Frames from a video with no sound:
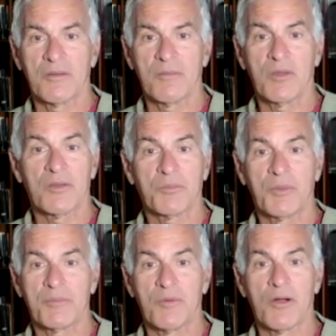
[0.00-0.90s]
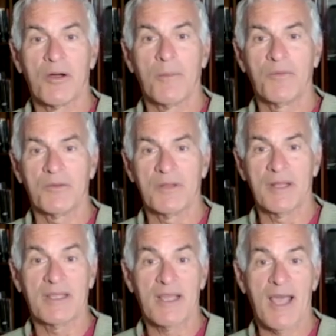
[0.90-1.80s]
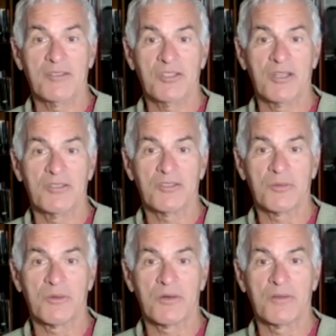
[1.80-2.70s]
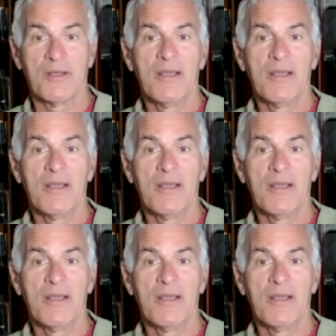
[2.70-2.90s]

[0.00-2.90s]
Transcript: because people are hopeful that they can change the world.